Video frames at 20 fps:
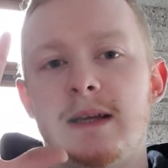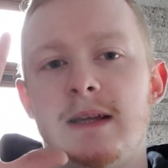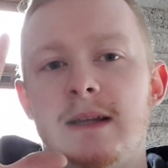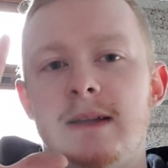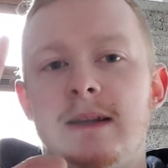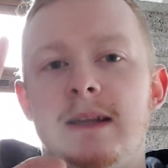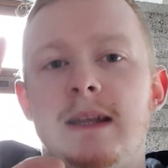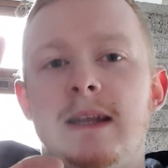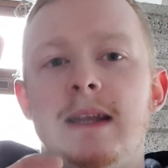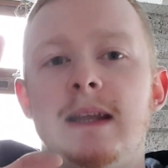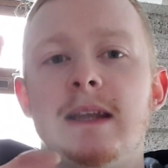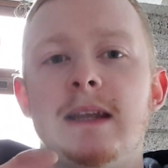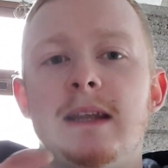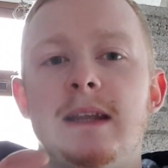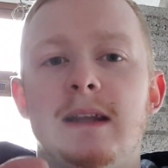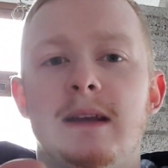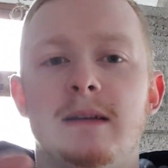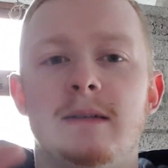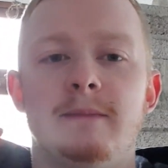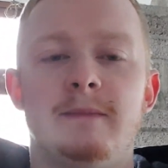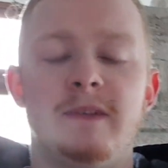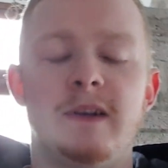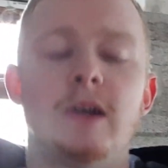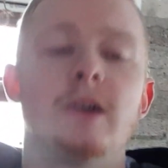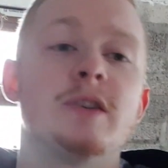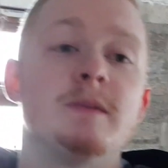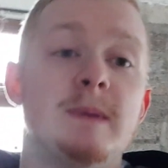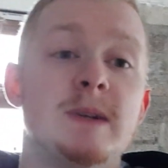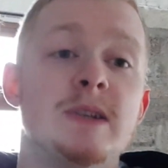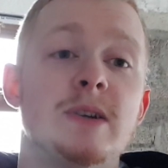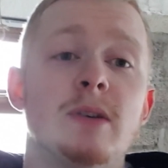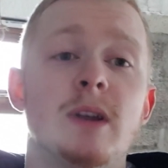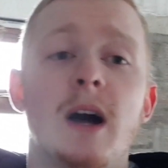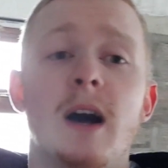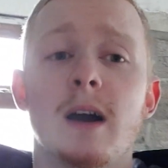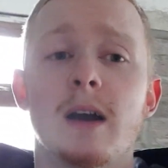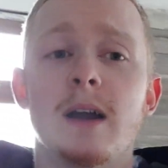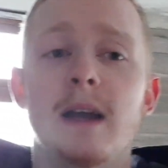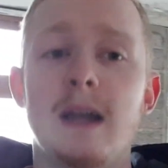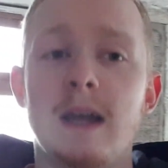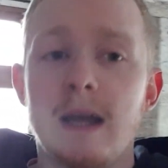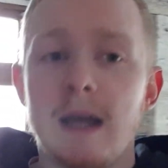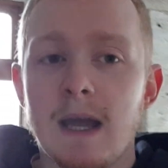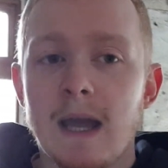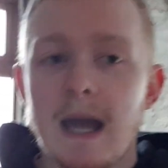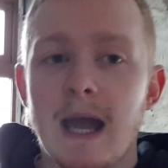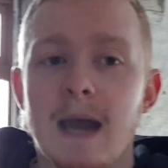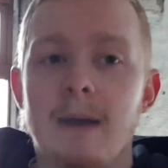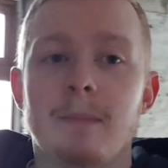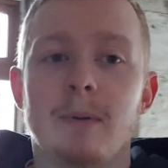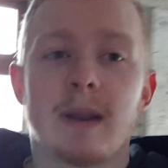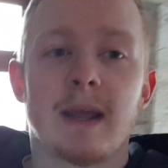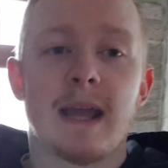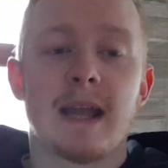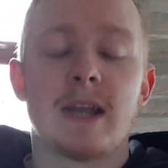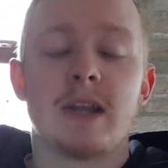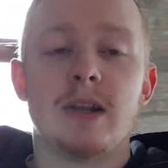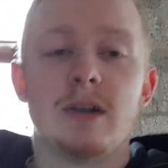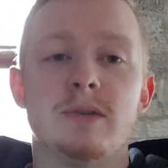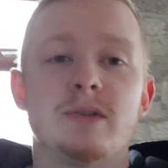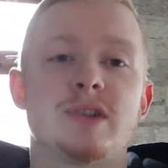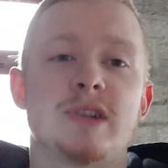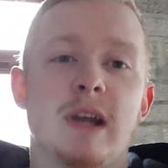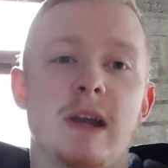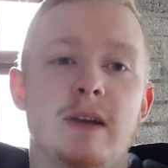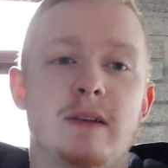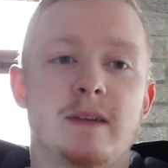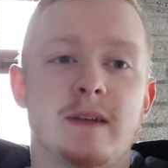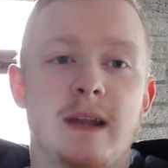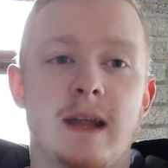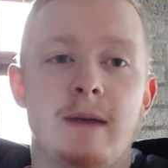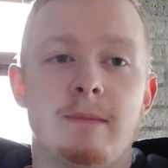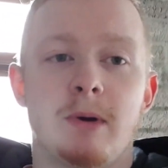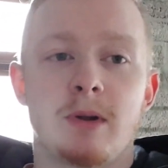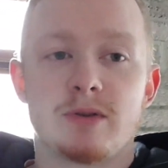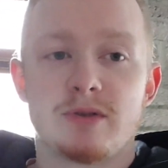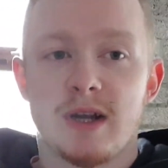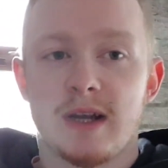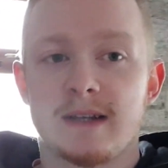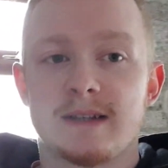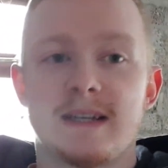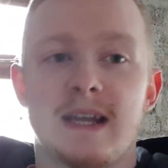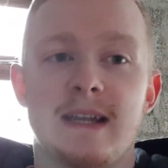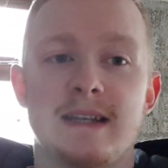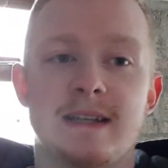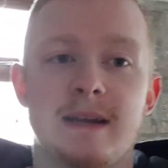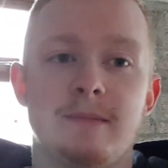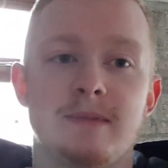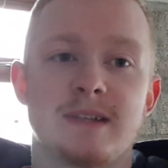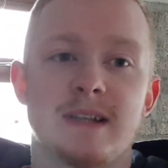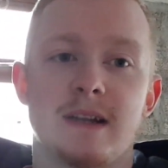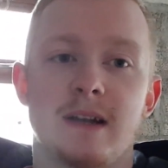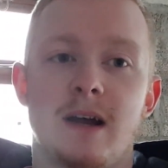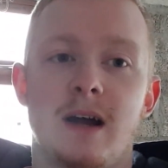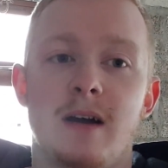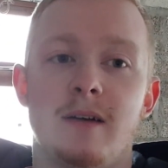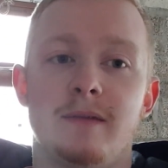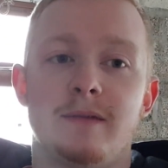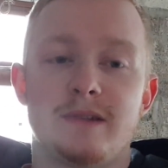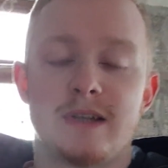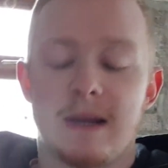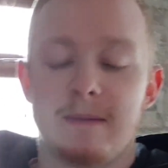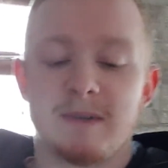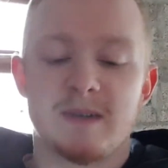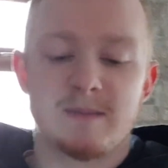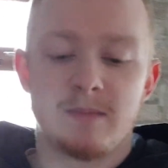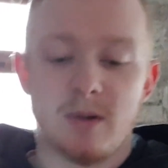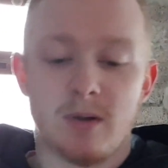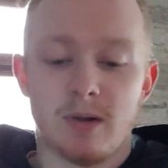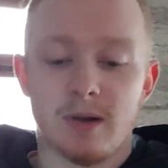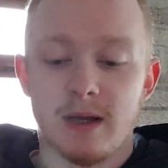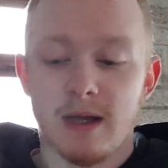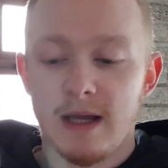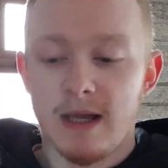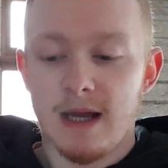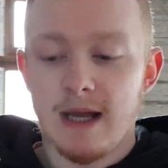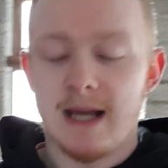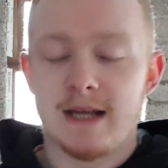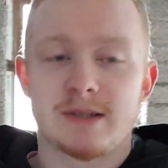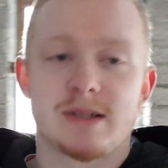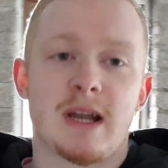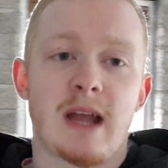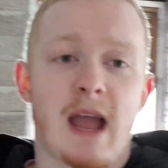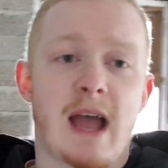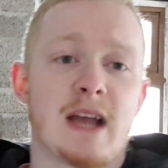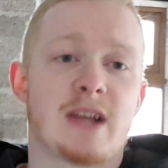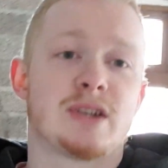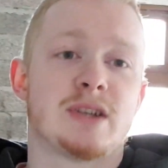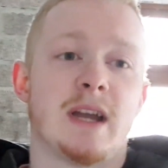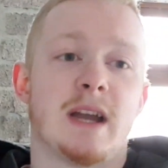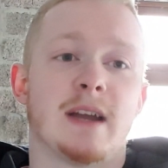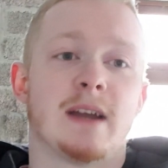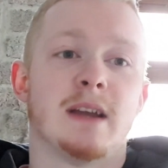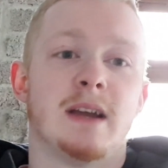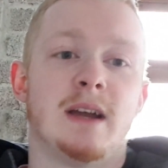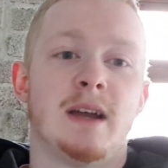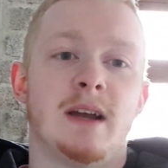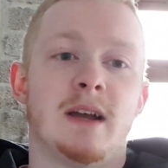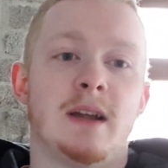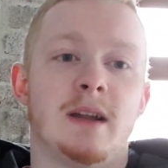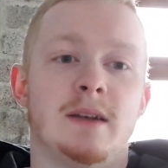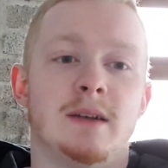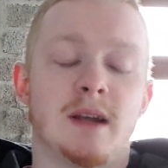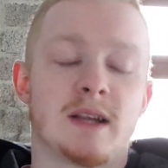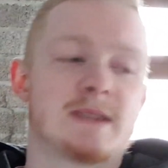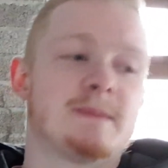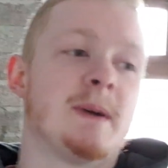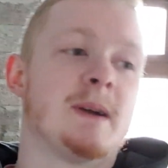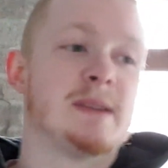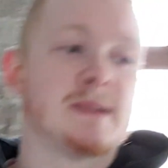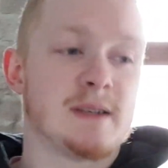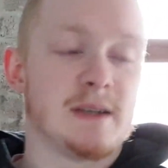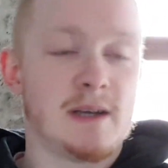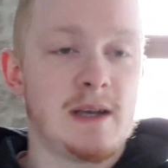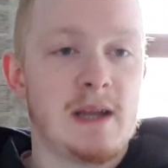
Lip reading: the video to be too long. But again, a huge shout out to them. Motorwagon 10% off. Shameless plug. Hashtag not sponsored.